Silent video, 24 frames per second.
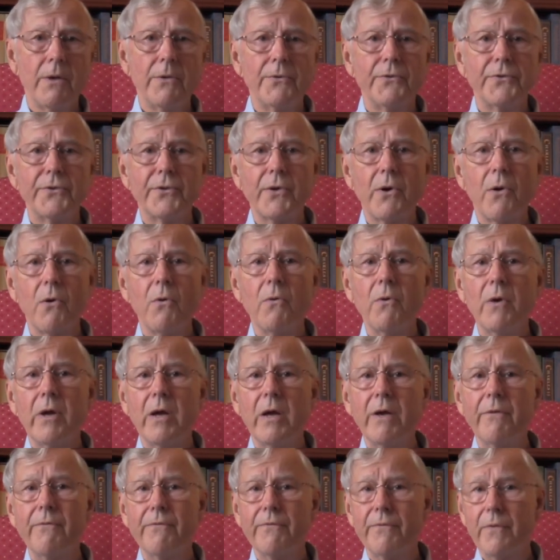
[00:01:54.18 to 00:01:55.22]
So
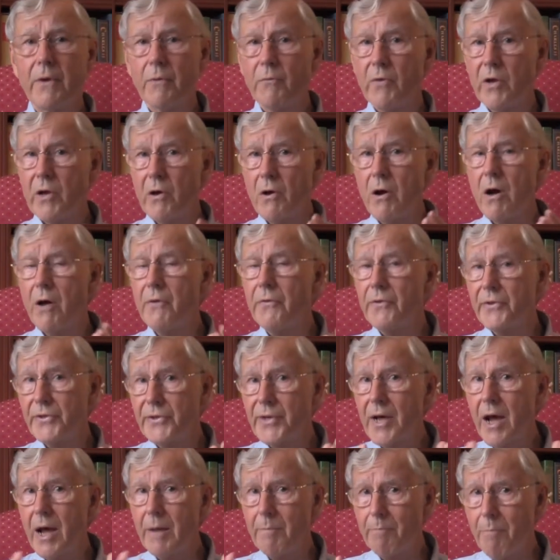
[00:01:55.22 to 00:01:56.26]
if, if we call this
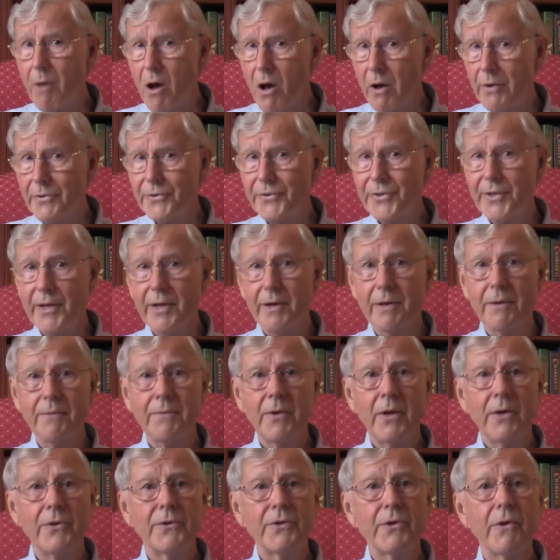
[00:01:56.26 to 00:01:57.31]
hypoxia,
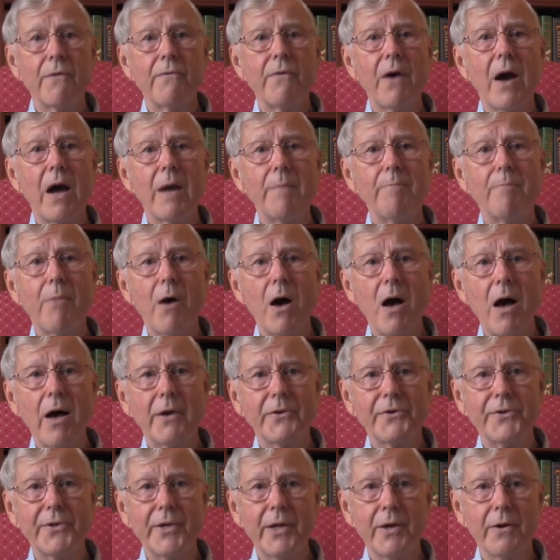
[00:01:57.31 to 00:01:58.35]
so if
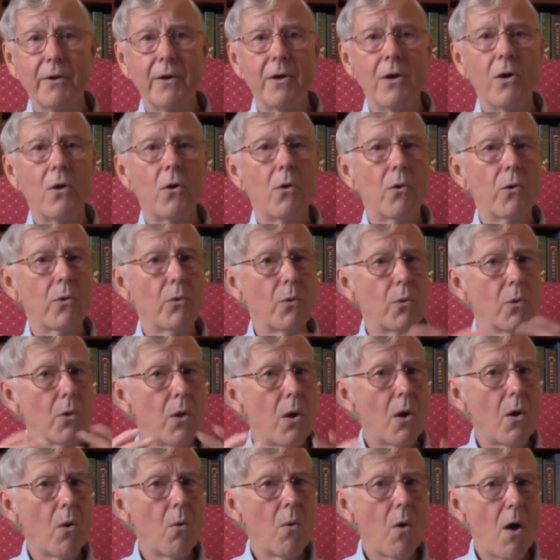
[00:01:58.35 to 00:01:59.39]
hypoxia or
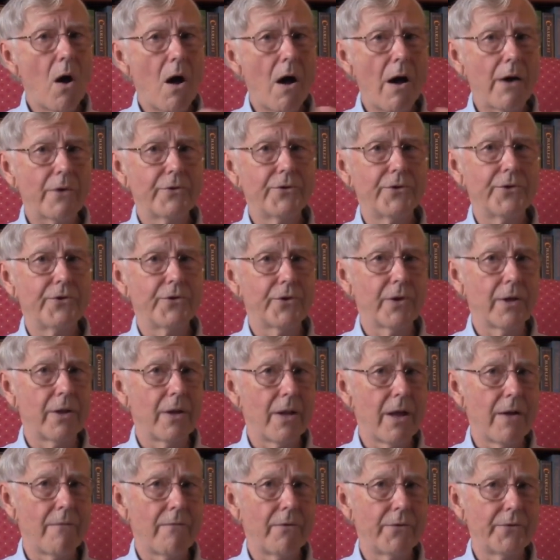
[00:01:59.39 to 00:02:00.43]
low oxygen
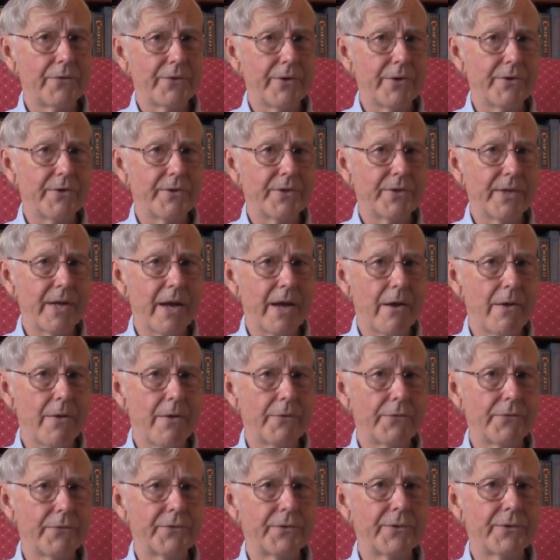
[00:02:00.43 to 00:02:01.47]
levels in
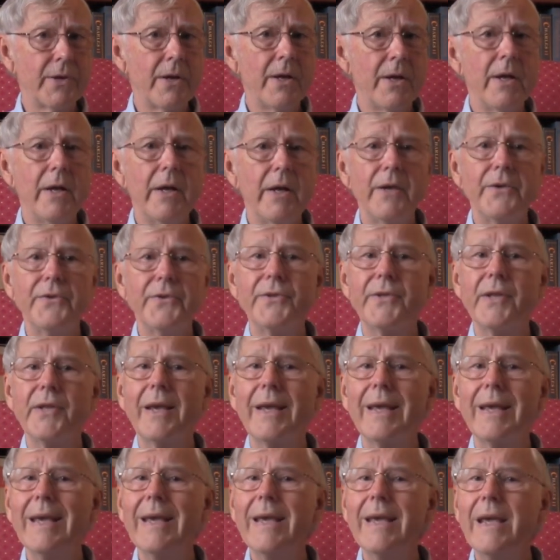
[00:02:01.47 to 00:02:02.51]
cells is the
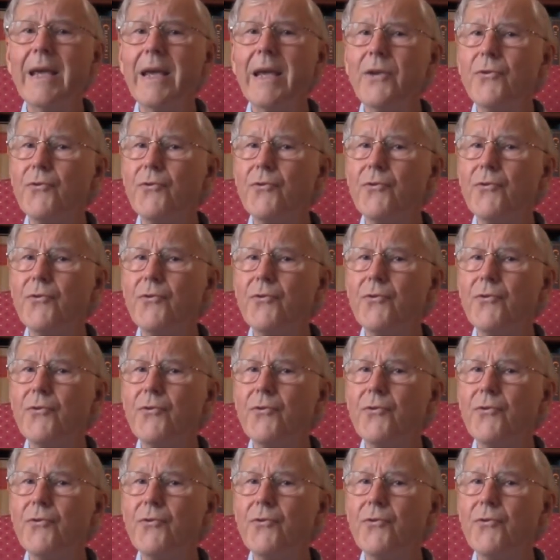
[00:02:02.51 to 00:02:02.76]
key